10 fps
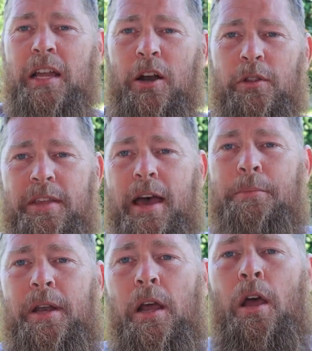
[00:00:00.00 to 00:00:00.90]
Not only
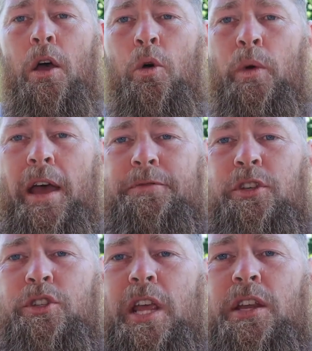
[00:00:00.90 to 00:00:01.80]
that, but we have
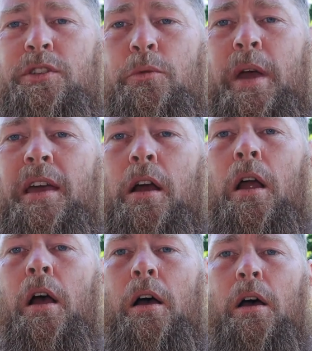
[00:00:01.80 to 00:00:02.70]
to change the way our
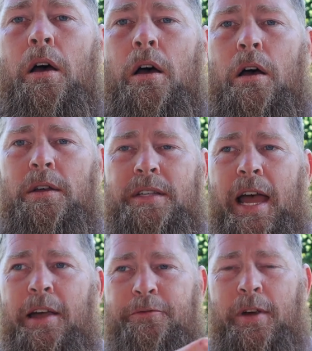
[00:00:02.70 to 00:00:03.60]
uh, uh,
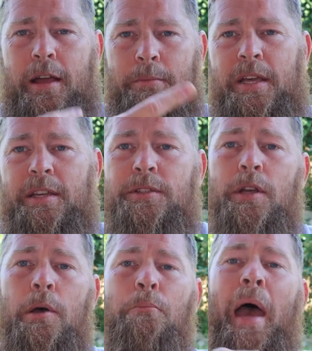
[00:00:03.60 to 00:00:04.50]
diaphragm is
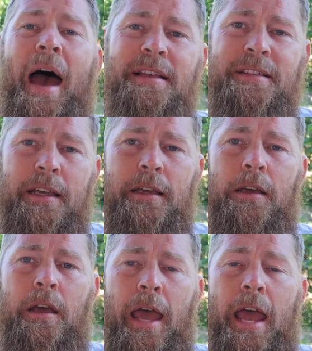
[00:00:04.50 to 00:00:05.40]

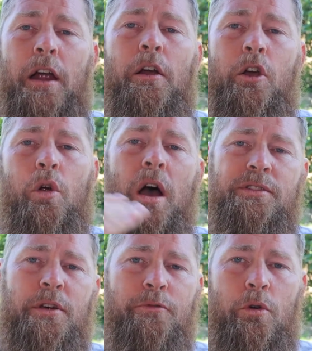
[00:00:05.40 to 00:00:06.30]
passing air
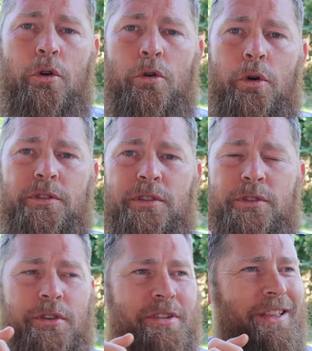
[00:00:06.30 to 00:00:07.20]
across our vocal cords. And
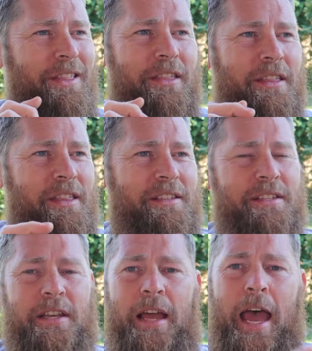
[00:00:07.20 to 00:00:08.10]
so there's a this
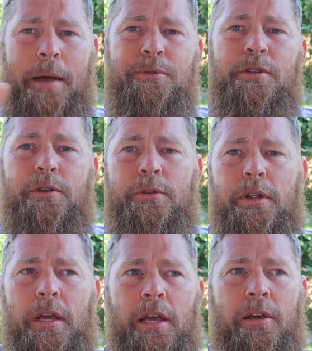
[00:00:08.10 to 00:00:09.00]
is an absolute
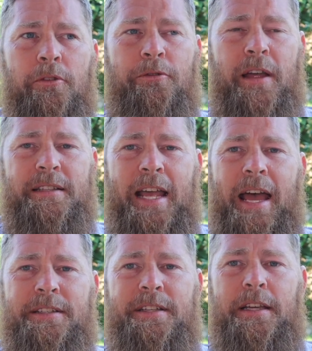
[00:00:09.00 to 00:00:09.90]

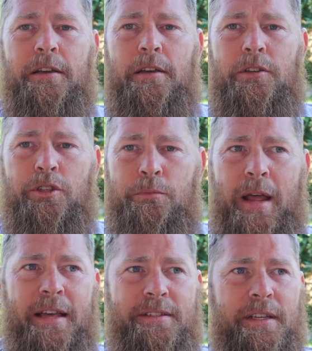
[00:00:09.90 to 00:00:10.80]
fantastic
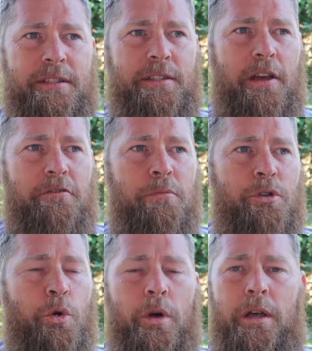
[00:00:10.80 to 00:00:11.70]
gymnastics of
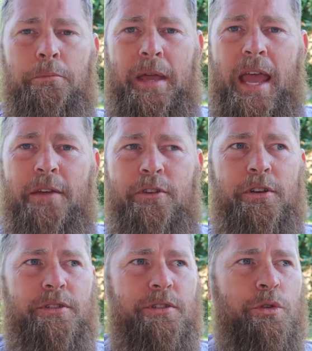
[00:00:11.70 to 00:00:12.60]
motoric
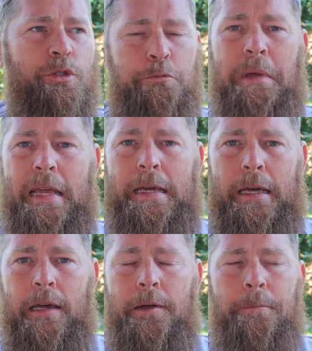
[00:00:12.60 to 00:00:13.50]
behavior to speak.
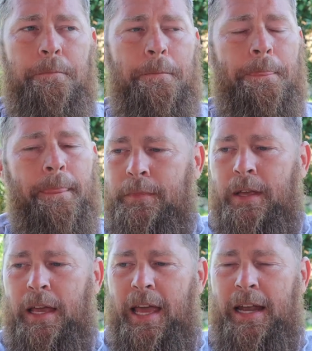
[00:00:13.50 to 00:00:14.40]

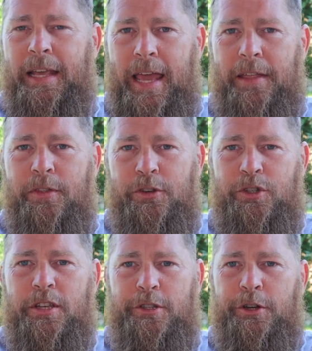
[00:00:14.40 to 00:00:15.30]
And again, they're
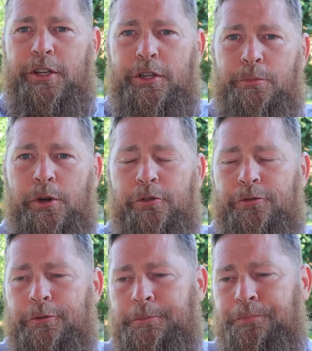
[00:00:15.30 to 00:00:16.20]
just learning to
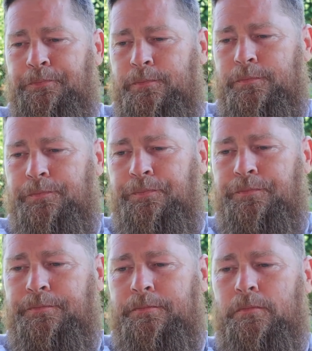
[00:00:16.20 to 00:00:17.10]
move.
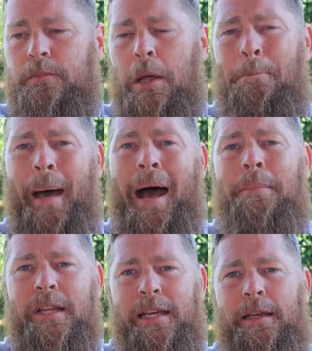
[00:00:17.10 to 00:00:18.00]

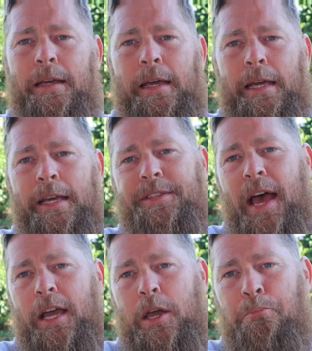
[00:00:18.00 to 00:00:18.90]
Babbling is
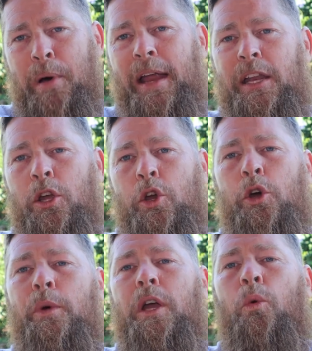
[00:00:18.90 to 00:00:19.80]
that combining
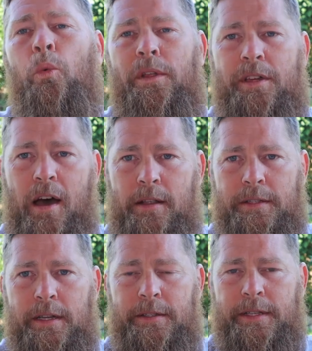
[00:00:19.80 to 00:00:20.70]
cooing with
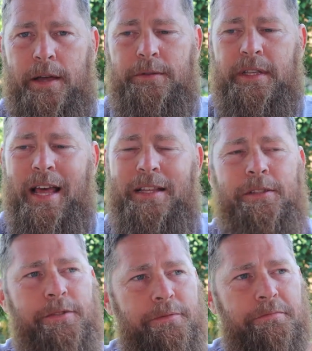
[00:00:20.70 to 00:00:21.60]
consonant sounds. And
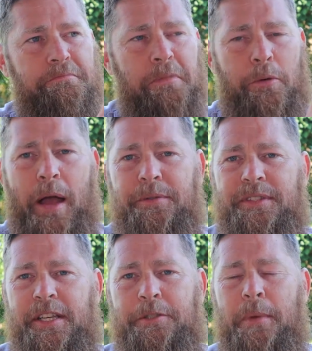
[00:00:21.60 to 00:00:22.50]
that's around
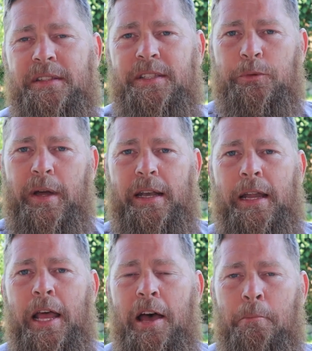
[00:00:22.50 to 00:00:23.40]
six months is when
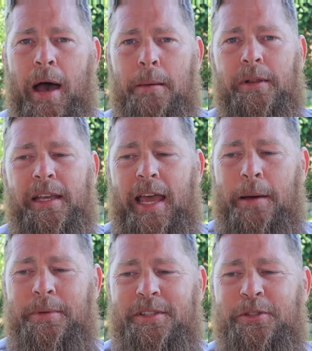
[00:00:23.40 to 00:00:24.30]
babbling
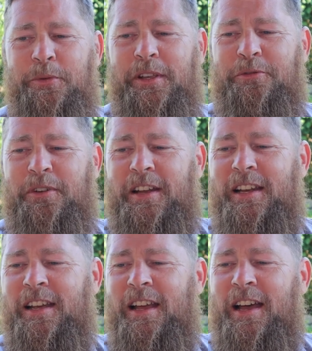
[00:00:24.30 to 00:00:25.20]
happens. It's really
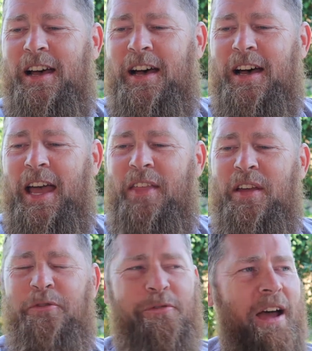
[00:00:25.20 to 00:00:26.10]
fun. Uh, and
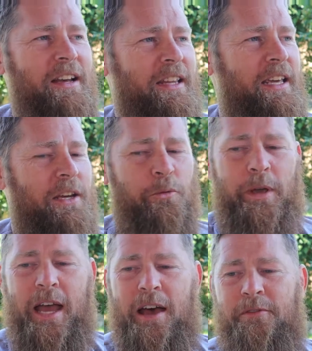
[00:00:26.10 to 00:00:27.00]
then finally,
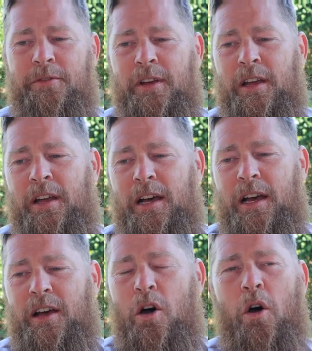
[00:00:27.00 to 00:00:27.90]
we have
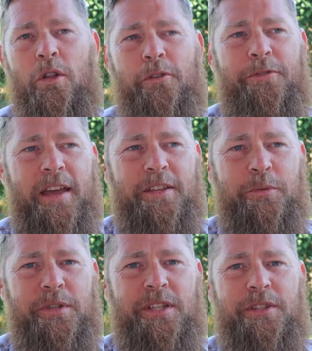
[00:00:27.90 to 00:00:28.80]
uh, holophrase,
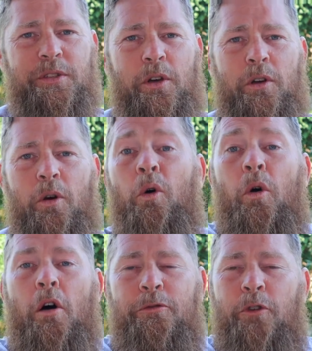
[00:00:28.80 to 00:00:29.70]
which is
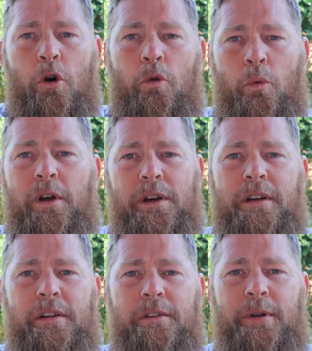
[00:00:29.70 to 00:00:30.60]
a full
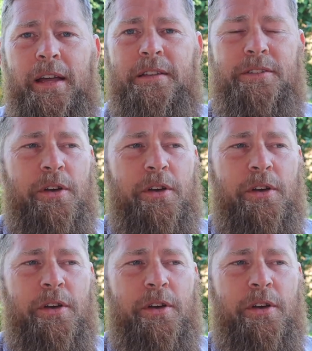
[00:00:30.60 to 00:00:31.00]
word, right?